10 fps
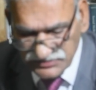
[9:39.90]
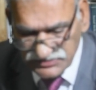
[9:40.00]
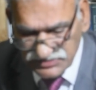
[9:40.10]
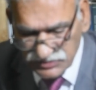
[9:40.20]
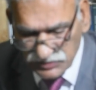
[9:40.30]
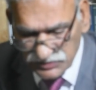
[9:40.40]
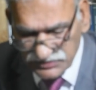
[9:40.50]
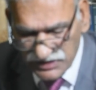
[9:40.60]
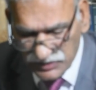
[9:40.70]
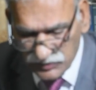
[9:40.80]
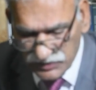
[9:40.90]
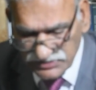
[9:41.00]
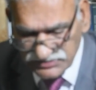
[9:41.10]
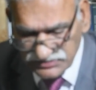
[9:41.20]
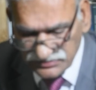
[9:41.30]
ensure the
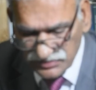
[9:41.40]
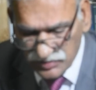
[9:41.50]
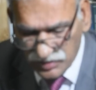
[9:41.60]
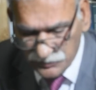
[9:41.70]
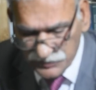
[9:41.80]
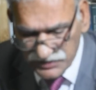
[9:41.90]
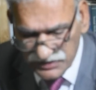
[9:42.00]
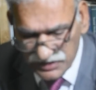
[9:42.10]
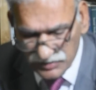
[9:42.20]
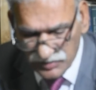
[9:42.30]
accuracy of the copy, and